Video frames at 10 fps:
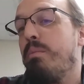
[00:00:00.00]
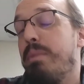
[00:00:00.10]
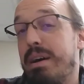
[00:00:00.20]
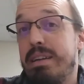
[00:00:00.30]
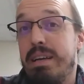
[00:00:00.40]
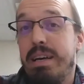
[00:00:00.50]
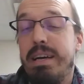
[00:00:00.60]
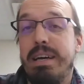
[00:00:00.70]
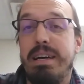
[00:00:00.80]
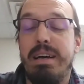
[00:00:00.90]
But
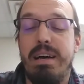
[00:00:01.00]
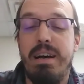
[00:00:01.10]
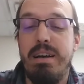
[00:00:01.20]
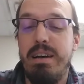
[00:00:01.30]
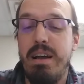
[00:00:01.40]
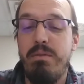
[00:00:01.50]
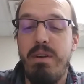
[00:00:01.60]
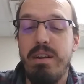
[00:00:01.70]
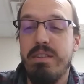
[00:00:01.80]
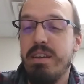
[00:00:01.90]

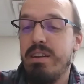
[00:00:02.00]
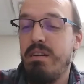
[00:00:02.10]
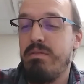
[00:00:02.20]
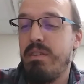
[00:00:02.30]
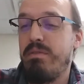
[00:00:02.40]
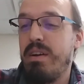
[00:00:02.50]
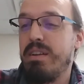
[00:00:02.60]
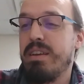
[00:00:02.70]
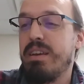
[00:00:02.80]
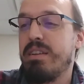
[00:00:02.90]
ironically enough, I
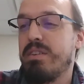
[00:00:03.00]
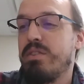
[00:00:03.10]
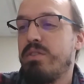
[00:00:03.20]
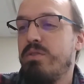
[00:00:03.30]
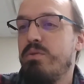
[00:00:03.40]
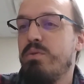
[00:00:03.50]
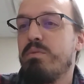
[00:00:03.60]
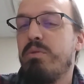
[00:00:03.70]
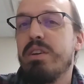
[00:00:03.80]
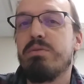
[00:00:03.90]
finally get to
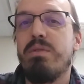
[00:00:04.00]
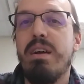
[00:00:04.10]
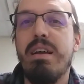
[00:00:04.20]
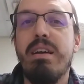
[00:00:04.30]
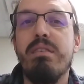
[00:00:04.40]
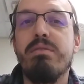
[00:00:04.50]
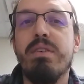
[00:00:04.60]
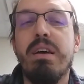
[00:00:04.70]
the place where I have